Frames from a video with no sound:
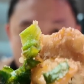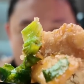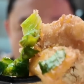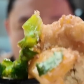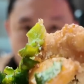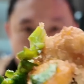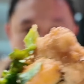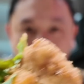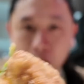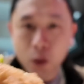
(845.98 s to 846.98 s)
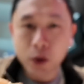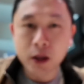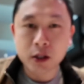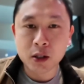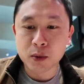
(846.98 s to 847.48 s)
the outside
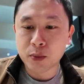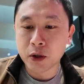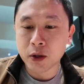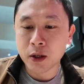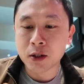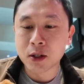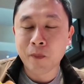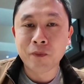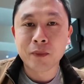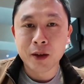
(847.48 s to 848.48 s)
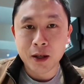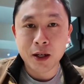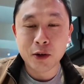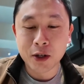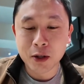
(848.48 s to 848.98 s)
with some spring onions.
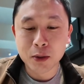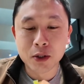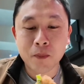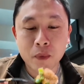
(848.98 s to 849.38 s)
Here it goes.